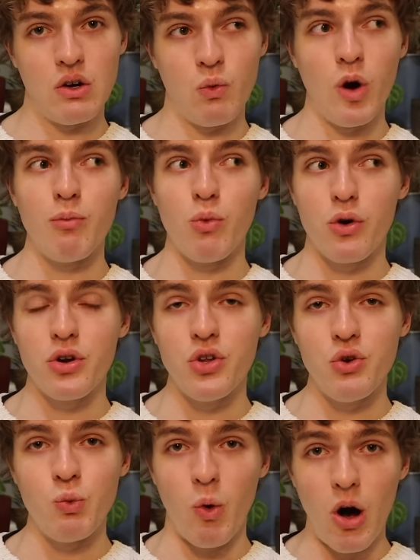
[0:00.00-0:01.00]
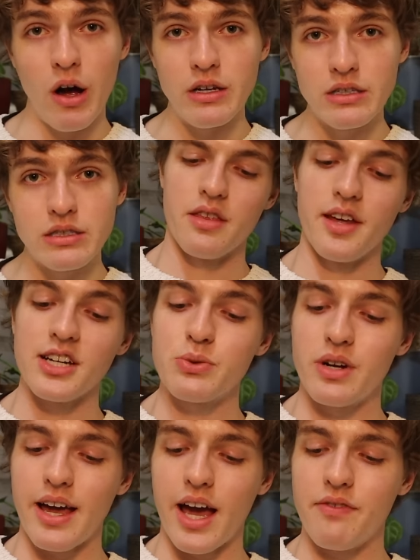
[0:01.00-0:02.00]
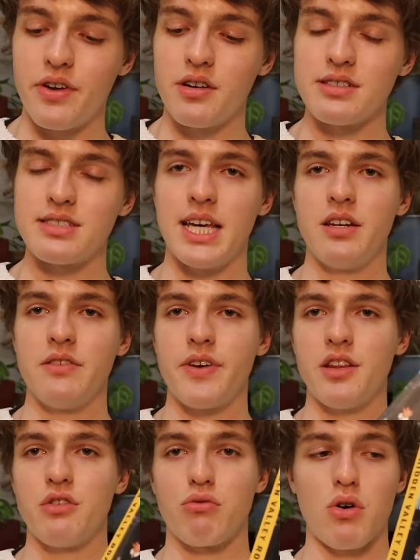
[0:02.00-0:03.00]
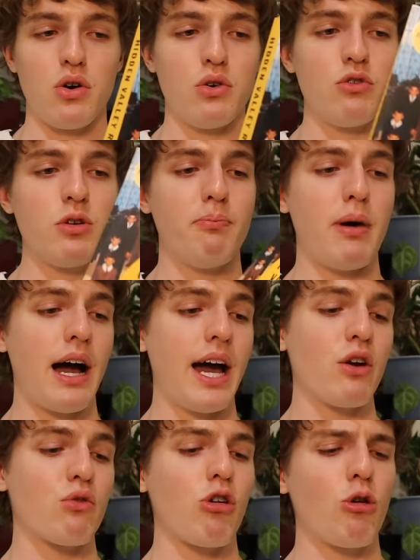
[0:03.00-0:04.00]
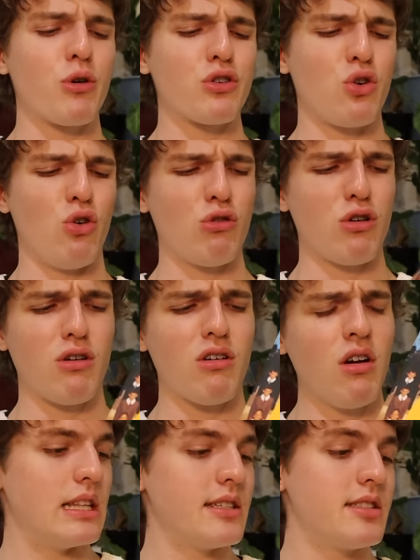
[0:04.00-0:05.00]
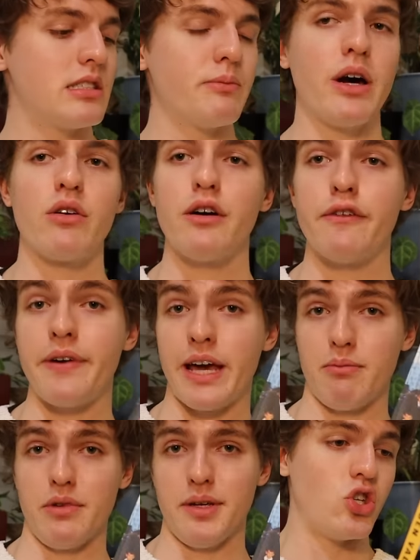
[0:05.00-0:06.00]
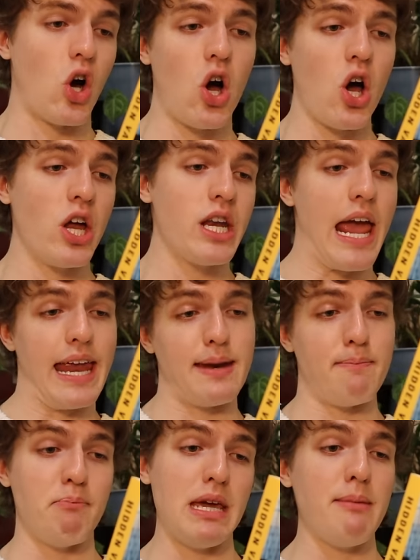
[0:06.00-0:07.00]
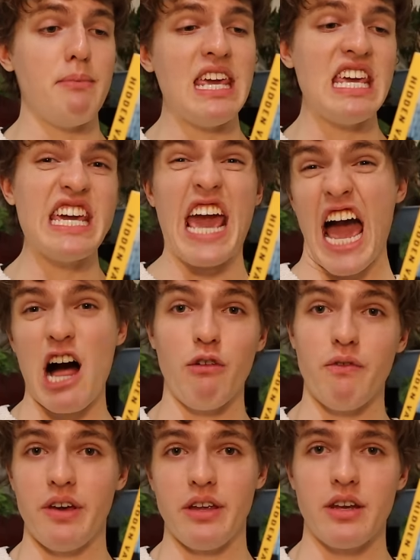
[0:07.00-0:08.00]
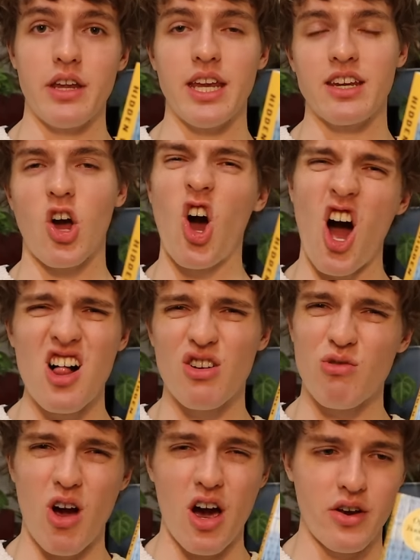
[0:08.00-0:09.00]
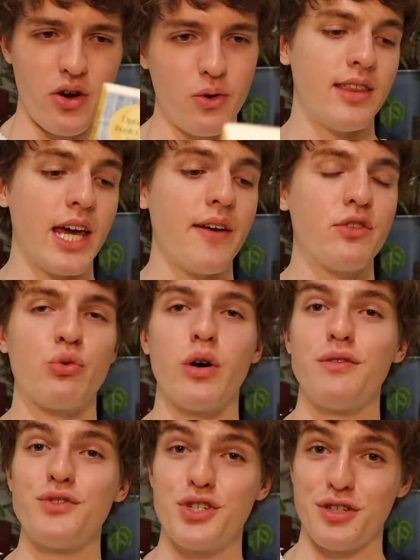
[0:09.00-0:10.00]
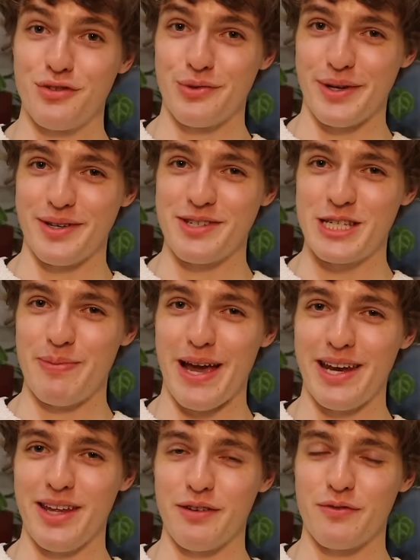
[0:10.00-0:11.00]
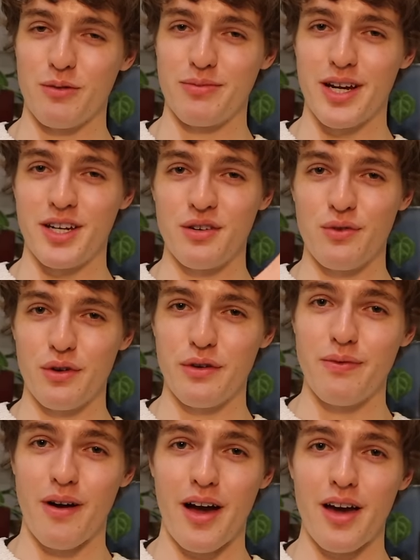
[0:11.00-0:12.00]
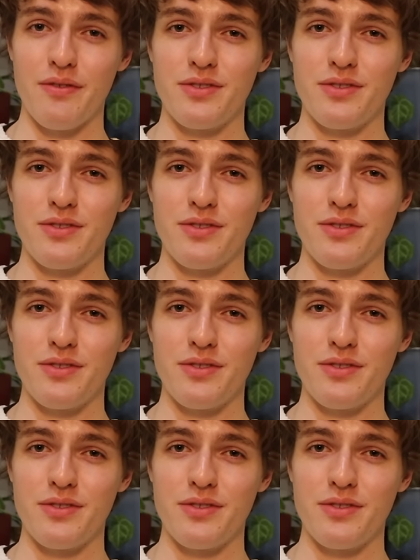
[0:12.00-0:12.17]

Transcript: what more do you want? The next one I have here is Hidden Valley Road by Robert Kolker. This is about a family, Don and Mimi Galvin in Colorado. They have 12 children spanning from 1945 to